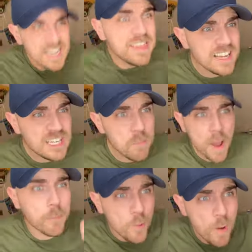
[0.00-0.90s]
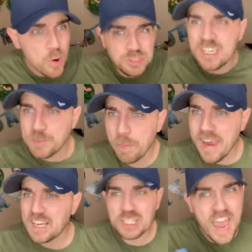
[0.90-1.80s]
This is my promotion
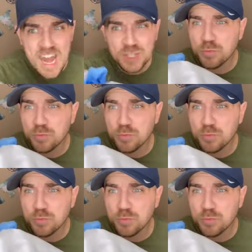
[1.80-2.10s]
speech, and it's